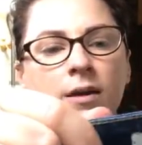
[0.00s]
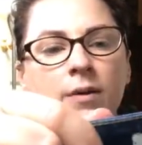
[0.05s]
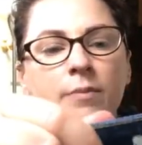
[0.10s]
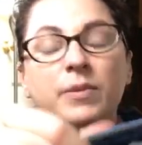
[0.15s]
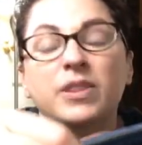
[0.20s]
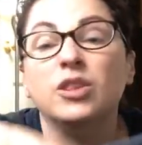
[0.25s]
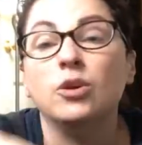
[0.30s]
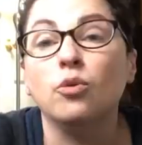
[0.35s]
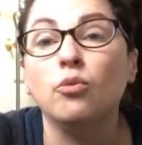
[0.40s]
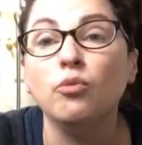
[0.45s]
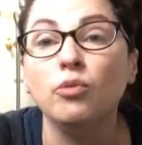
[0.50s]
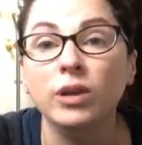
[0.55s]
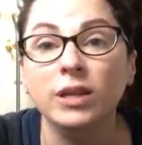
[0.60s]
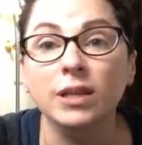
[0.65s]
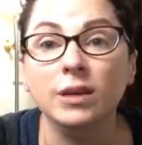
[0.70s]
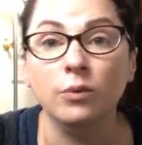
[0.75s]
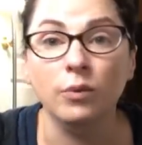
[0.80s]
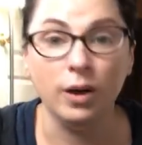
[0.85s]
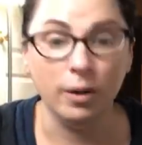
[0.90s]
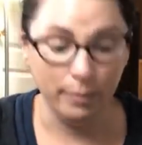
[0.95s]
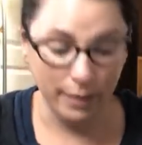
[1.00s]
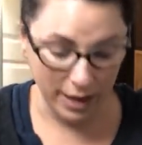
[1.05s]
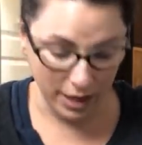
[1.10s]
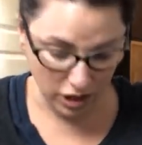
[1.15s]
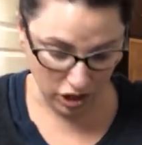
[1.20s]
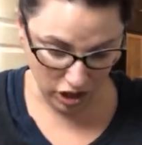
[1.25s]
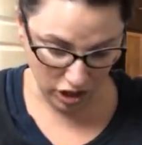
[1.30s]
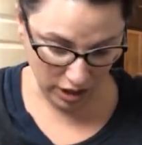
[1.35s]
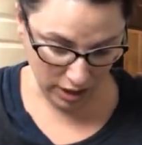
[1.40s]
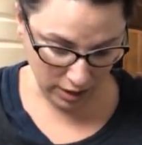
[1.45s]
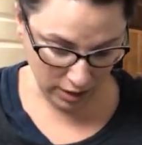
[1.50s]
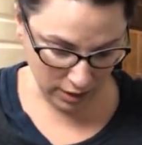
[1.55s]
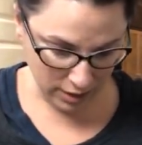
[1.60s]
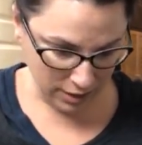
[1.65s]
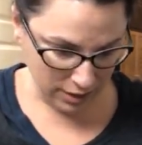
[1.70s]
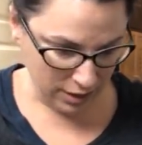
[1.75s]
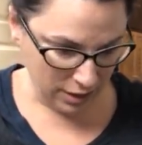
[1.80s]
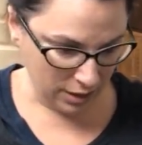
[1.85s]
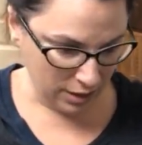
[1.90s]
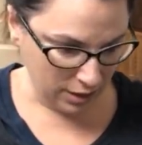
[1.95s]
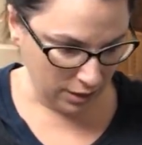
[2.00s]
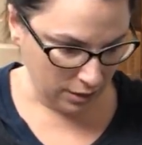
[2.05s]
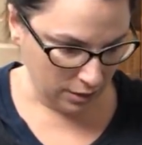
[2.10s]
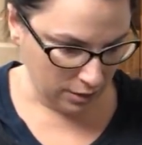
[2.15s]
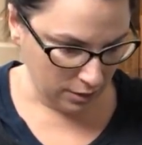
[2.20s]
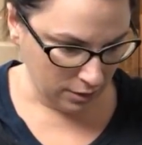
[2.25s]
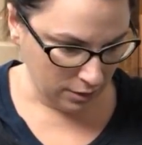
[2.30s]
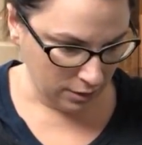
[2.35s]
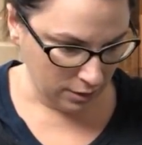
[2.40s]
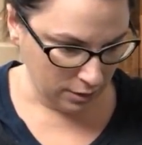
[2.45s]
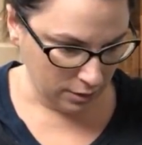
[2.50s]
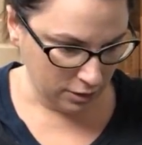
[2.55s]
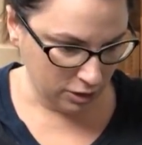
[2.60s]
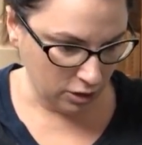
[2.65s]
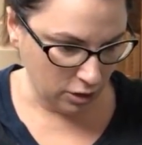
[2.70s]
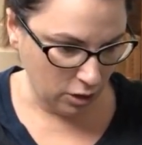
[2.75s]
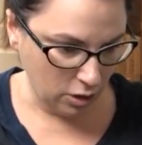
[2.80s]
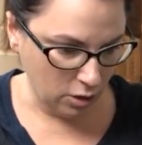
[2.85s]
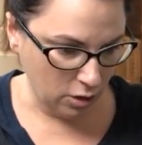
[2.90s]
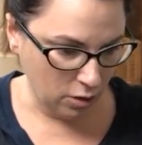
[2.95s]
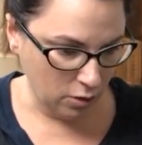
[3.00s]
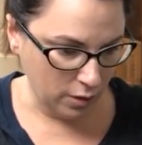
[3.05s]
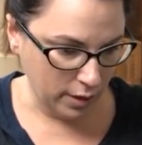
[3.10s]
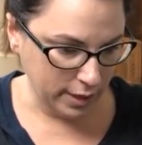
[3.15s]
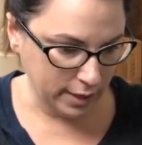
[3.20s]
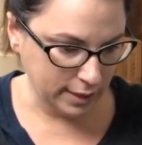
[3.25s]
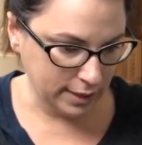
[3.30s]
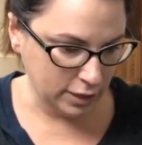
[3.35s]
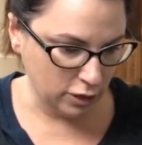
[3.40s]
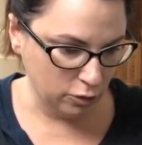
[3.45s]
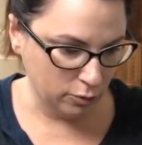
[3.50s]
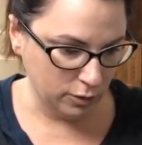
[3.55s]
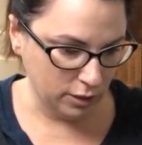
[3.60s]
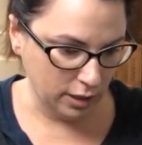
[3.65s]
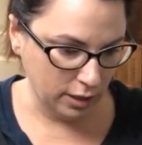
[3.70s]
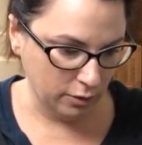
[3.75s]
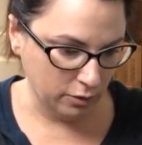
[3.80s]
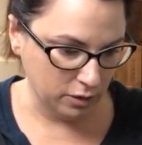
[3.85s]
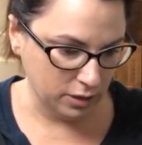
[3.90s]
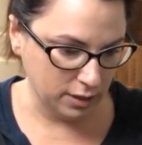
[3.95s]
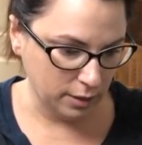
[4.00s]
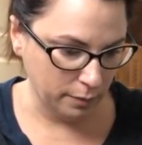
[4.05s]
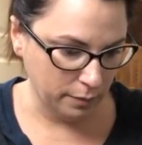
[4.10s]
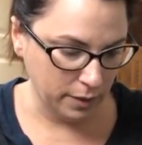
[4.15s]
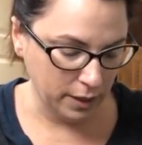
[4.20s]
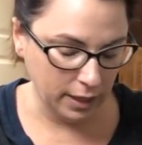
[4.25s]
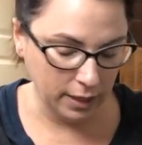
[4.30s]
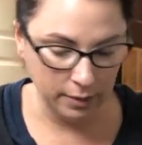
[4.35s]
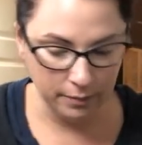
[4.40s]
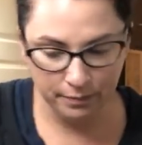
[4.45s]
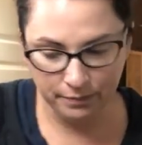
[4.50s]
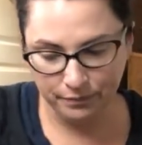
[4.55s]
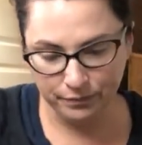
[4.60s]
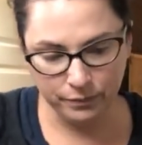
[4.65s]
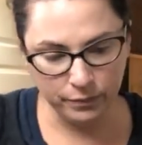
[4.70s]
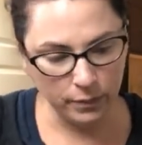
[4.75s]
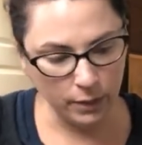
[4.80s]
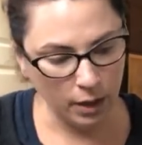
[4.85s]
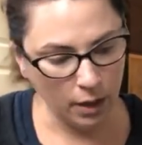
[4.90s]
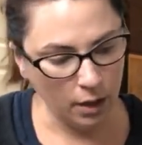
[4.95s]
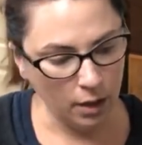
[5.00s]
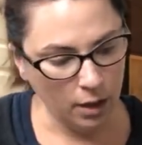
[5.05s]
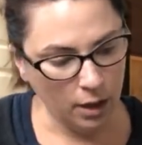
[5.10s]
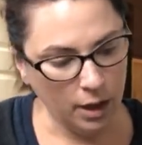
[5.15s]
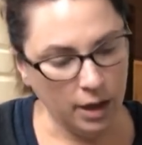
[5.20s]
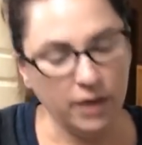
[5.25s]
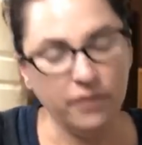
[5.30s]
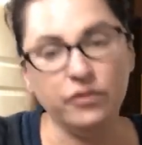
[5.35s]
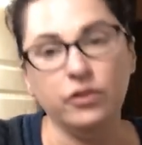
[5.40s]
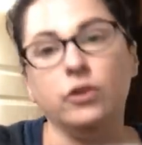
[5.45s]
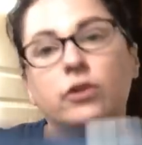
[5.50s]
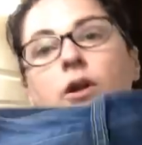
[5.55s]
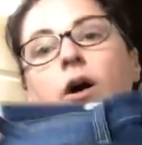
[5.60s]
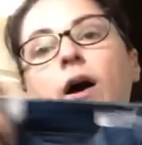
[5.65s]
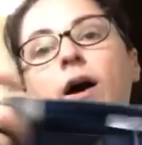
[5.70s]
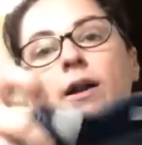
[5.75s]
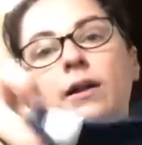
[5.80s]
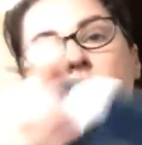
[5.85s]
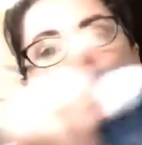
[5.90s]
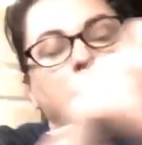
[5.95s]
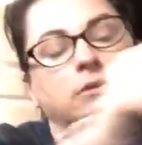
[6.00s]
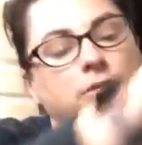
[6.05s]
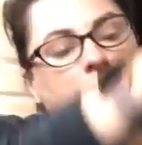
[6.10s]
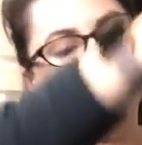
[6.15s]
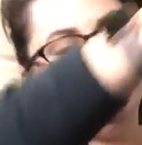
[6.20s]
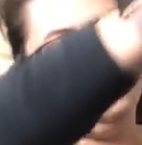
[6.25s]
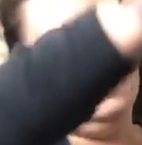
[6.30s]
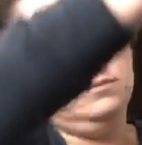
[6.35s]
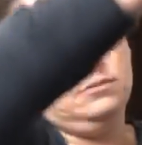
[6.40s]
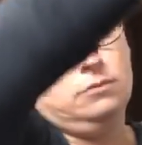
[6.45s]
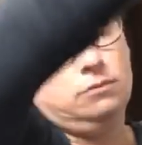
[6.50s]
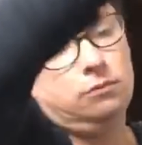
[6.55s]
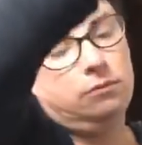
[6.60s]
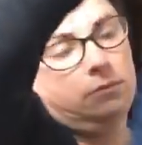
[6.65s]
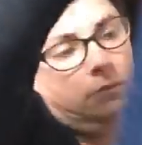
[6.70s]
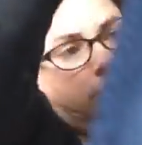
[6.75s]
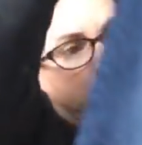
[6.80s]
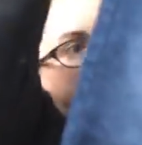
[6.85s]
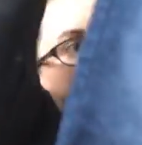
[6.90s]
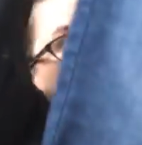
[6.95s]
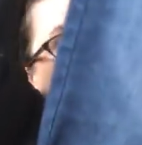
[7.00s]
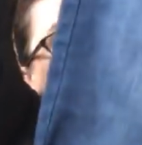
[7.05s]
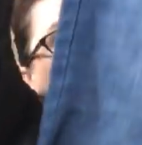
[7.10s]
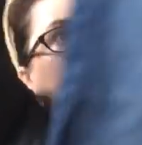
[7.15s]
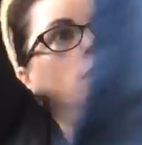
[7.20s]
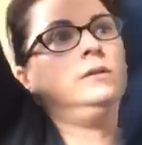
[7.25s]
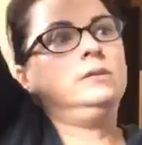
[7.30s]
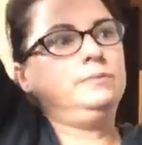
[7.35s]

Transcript: But they're really well-made jeans. So I assumed they were something. If they're not, oh well.